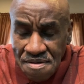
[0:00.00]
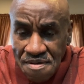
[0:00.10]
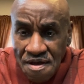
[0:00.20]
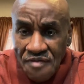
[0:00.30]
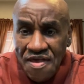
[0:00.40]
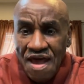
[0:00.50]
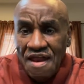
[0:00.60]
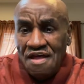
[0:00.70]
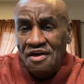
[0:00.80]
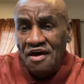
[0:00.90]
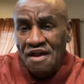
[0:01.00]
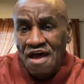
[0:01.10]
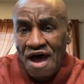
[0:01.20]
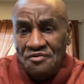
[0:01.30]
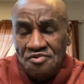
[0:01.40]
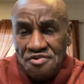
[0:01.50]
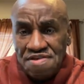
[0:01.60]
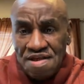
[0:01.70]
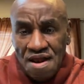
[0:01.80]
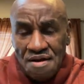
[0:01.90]
Because they had the hours
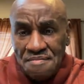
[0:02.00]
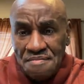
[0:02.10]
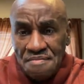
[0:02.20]
set up.